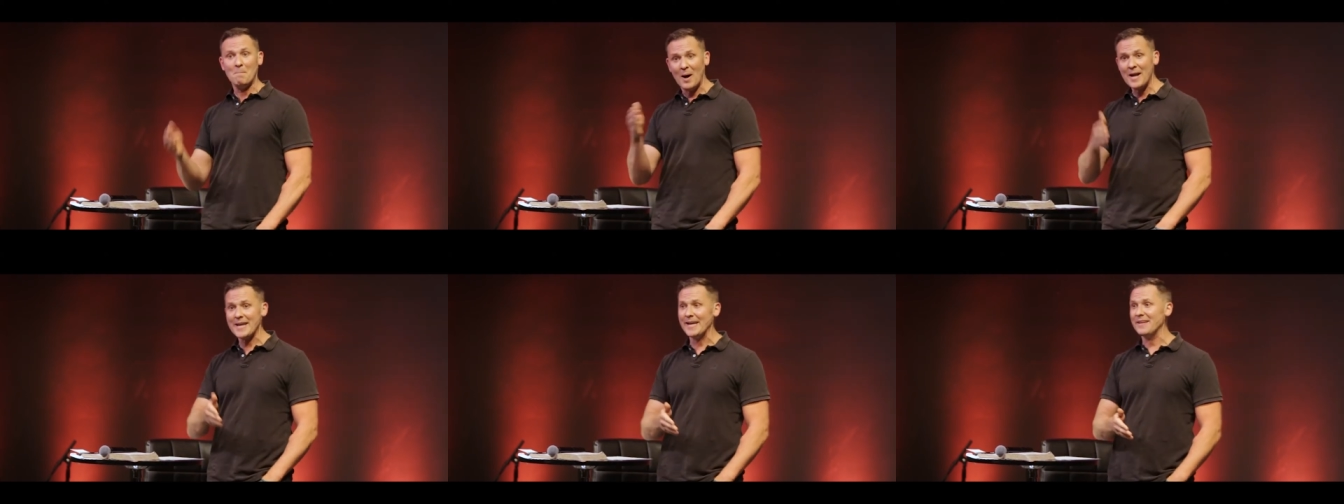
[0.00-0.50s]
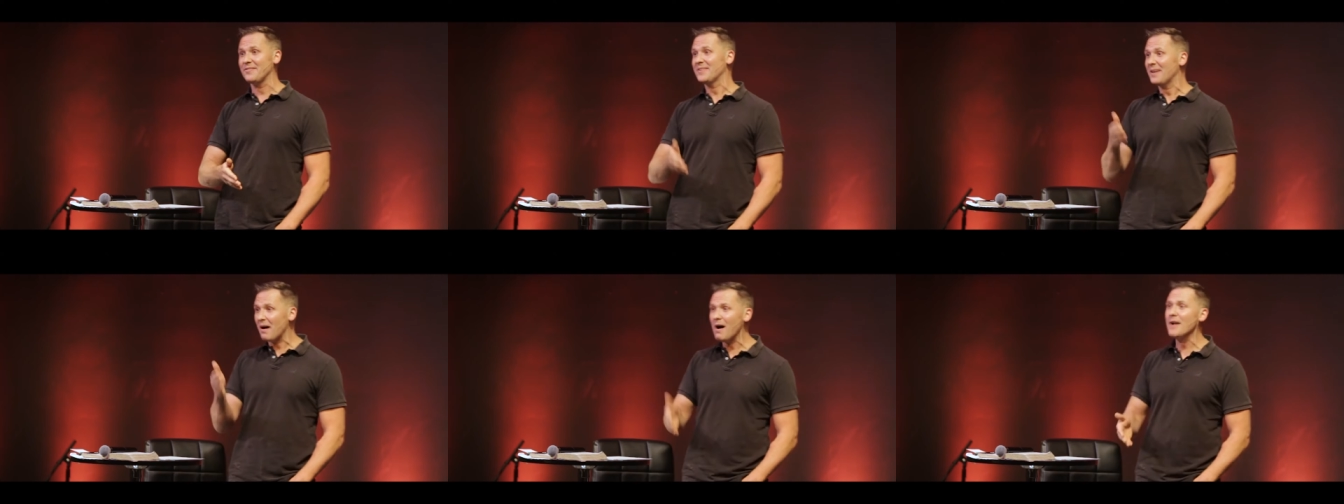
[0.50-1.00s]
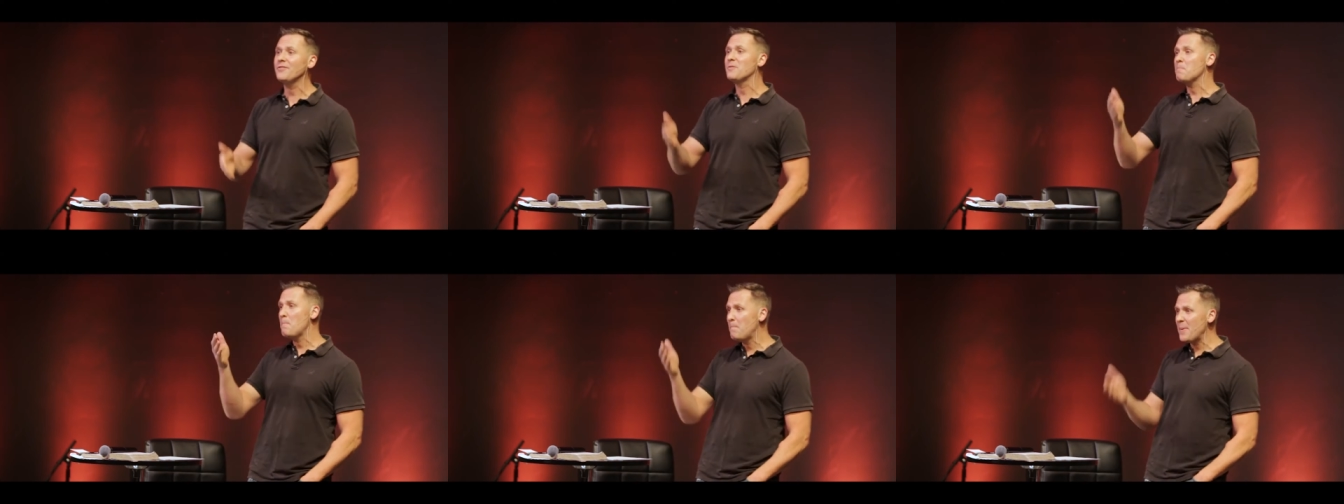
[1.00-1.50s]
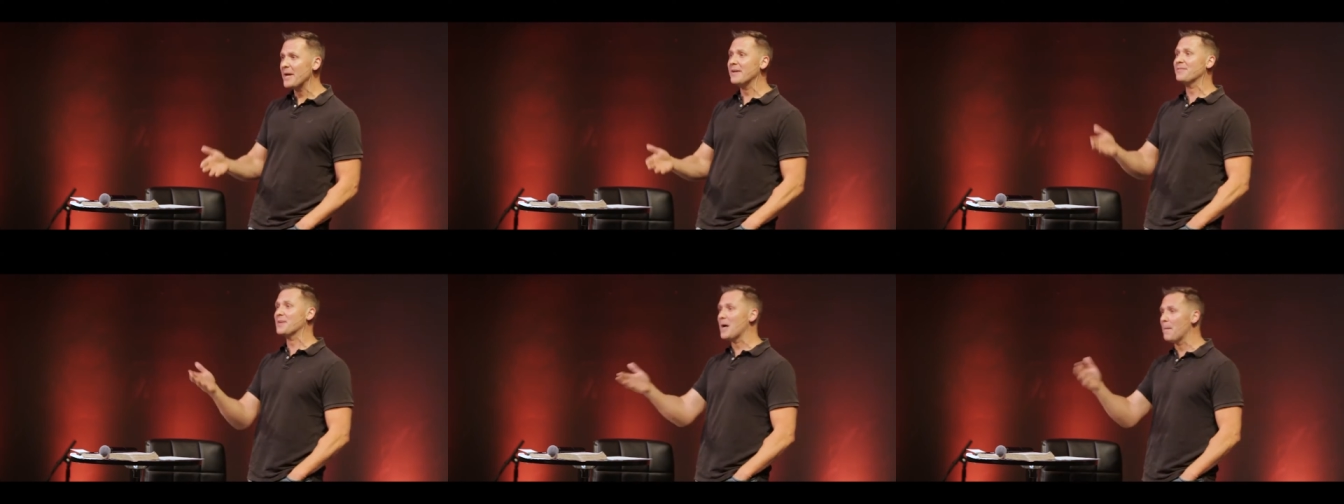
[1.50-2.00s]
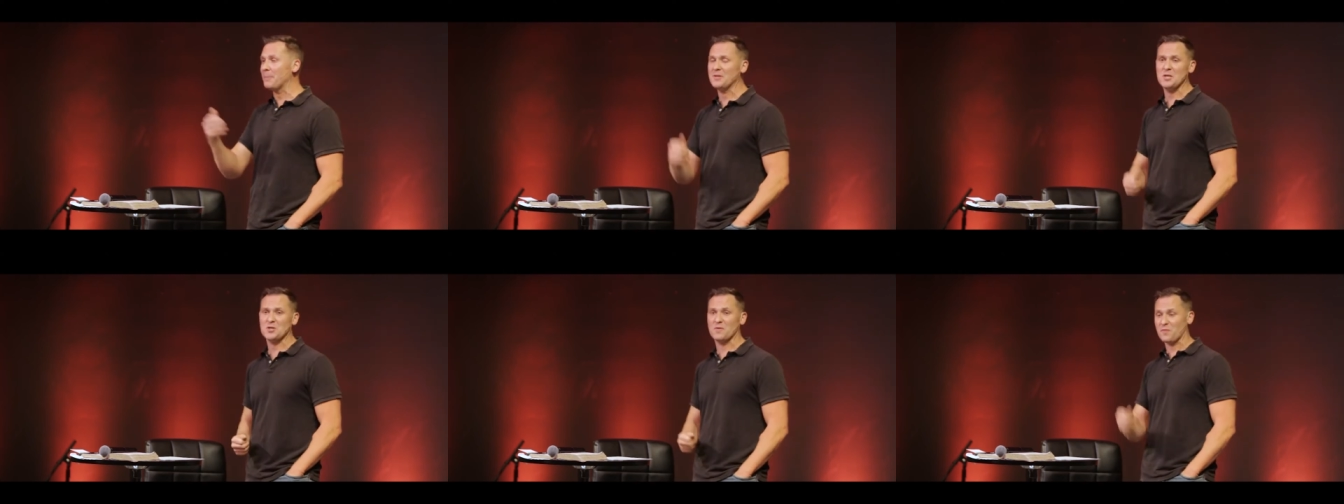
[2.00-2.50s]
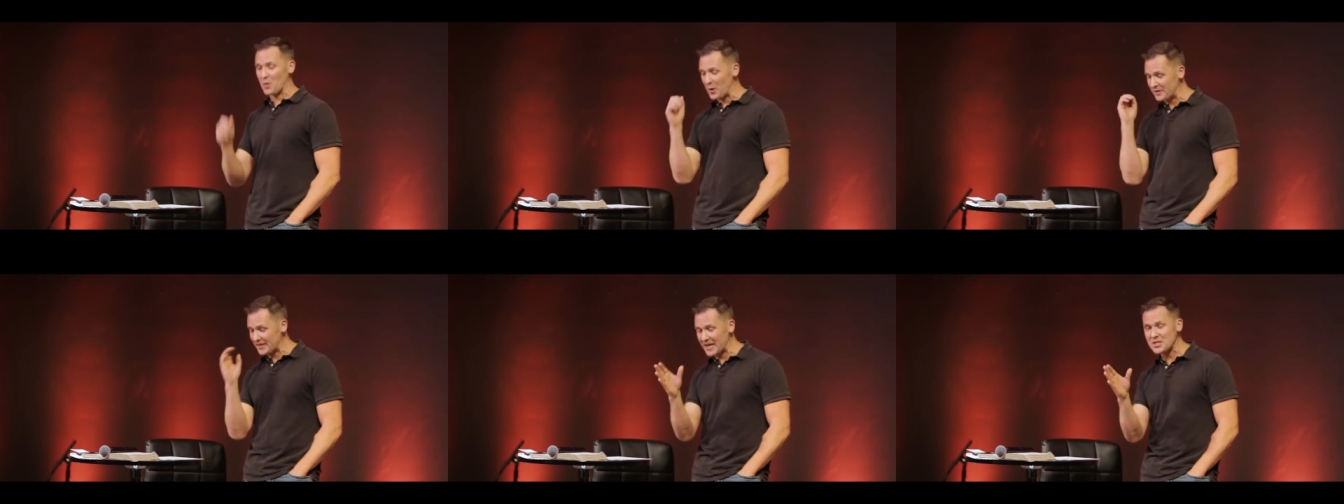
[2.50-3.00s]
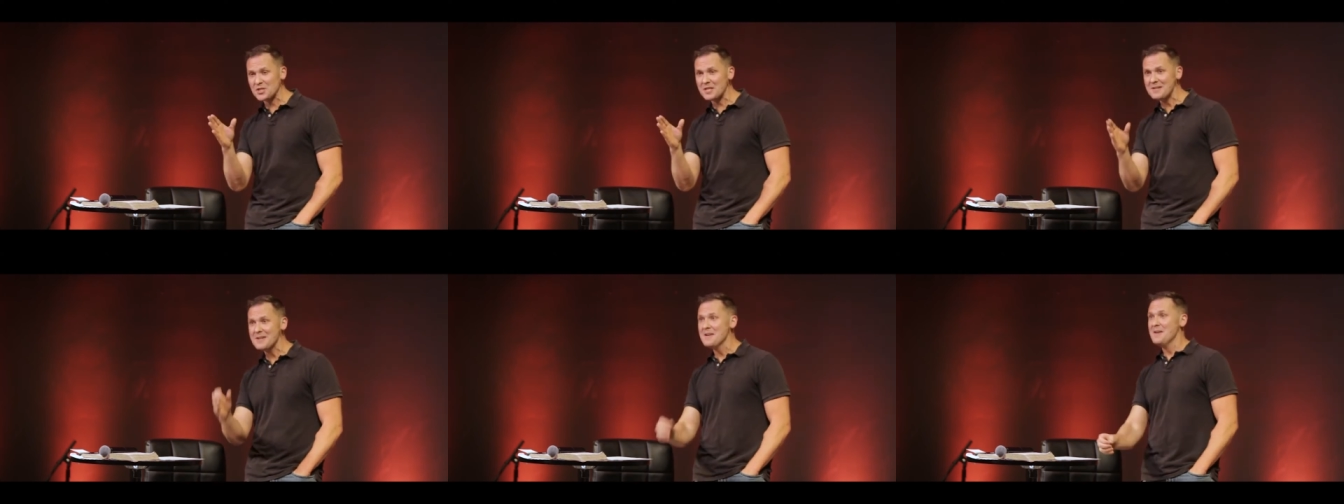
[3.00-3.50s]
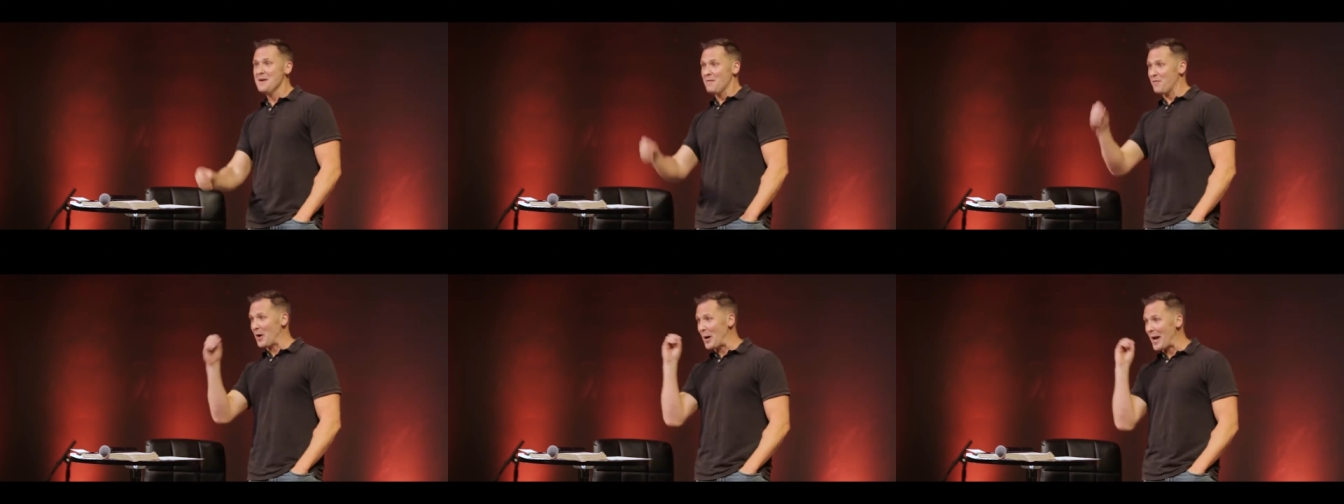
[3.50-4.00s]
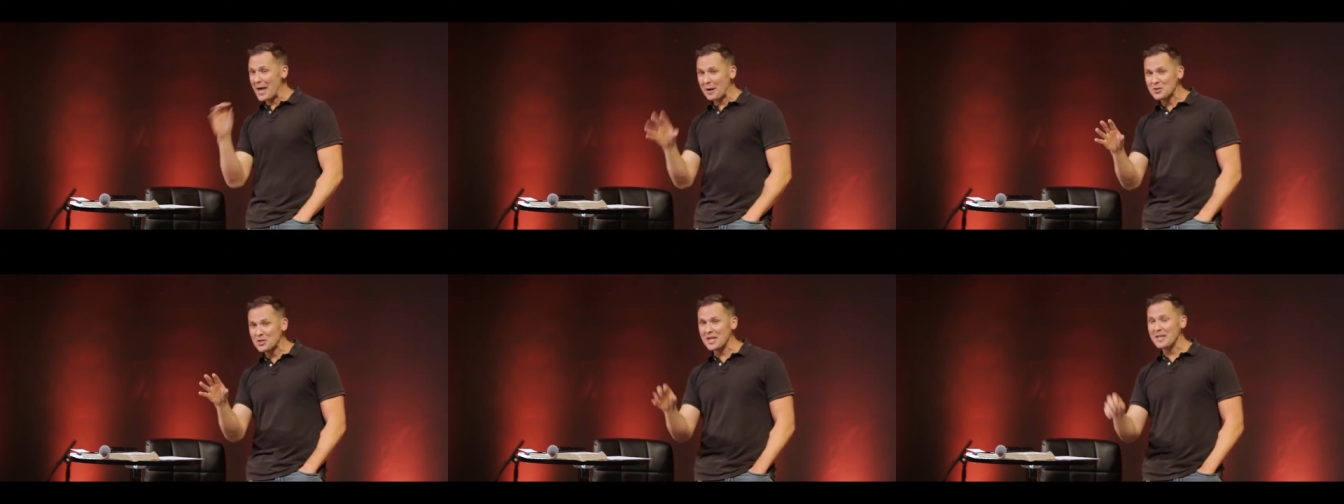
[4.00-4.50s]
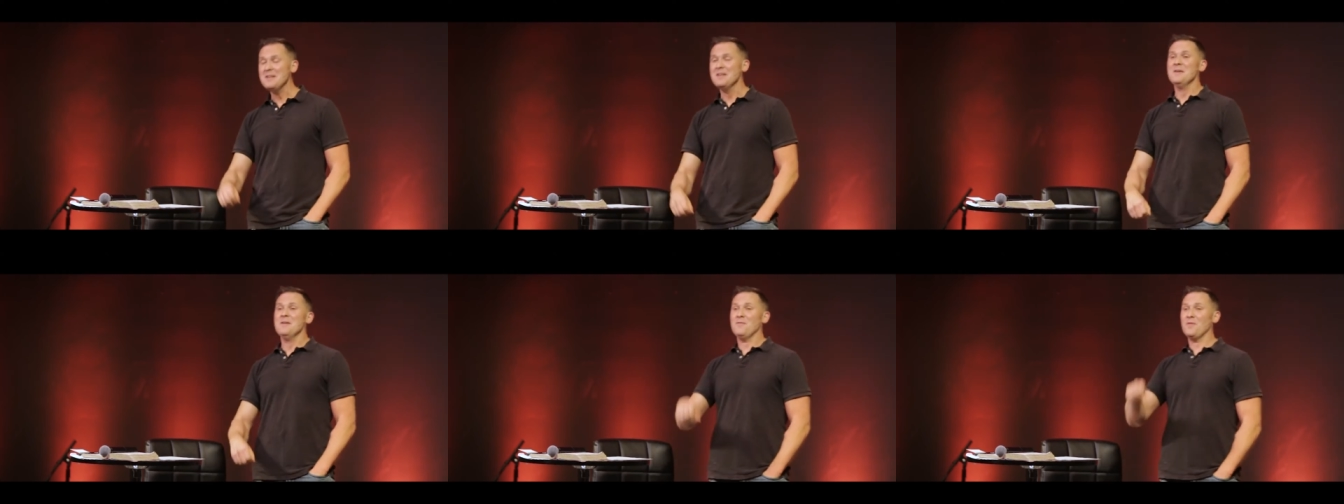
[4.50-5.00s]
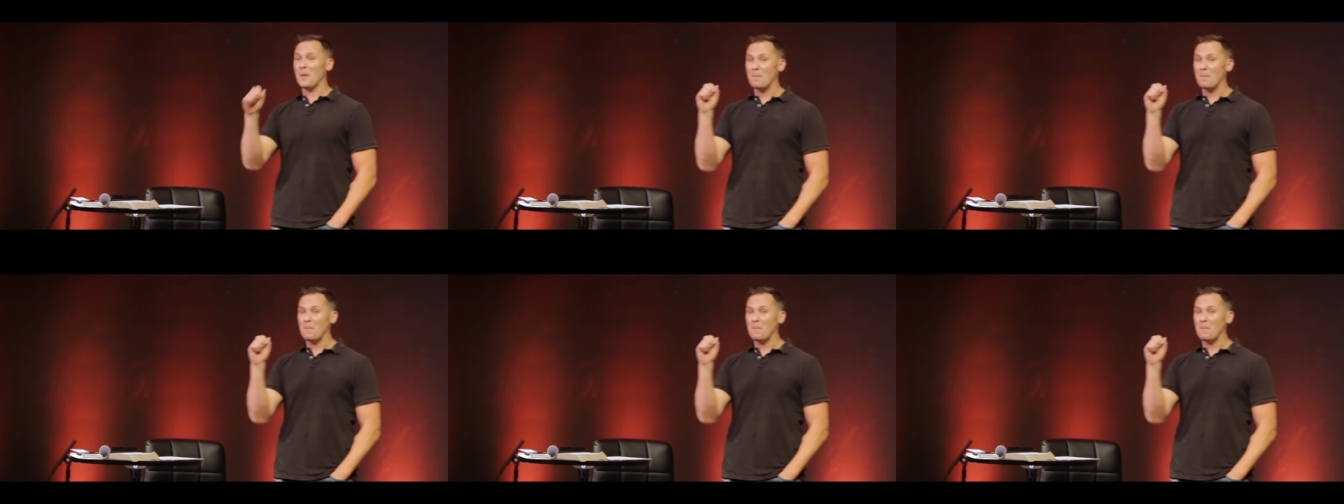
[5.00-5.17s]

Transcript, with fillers: Money is God's biggest competition for our attention, for our energy, for